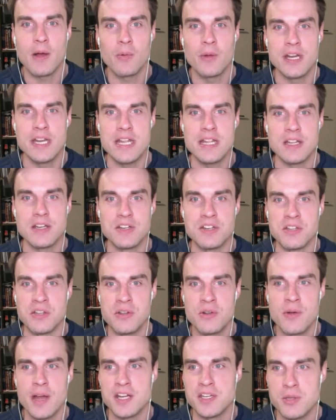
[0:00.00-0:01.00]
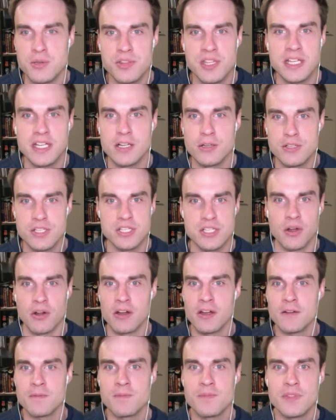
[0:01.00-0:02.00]
what he can do. I do think he'll
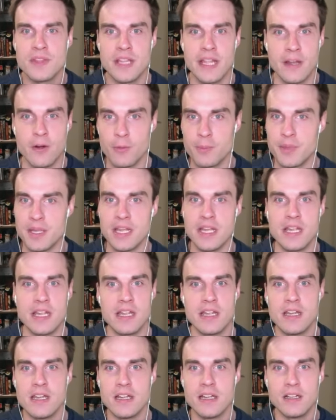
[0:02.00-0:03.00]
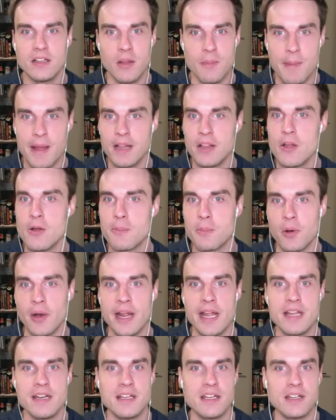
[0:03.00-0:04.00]
start. It'll be LaMelo,
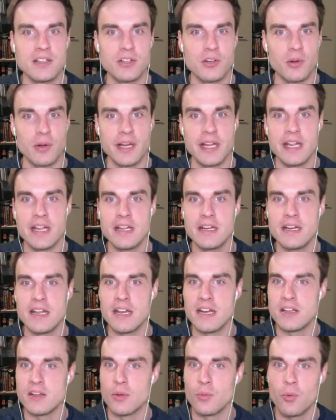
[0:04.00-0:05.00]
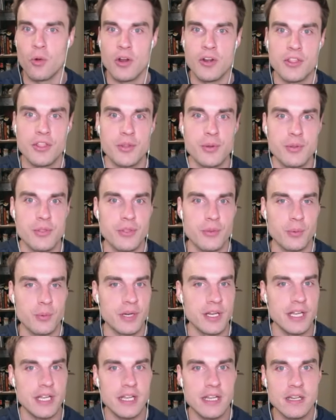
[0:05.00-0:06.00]
Brandon, Green in the one through
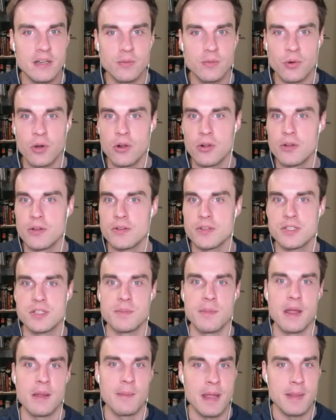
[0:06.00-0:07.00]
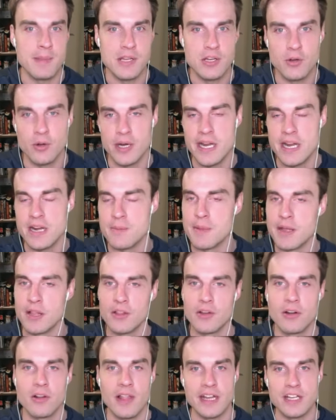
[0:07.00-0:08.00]
three roles. maybe Green,
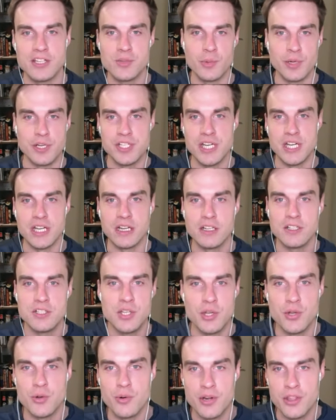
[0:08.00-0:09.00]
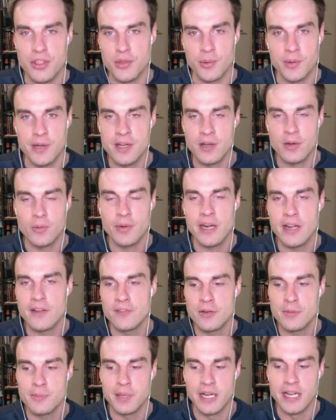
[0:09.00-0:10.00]
Miller like switching two and three or
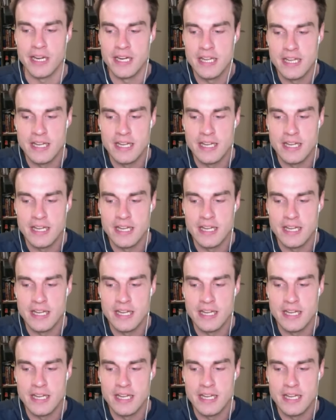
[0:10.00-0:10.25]
whatever. But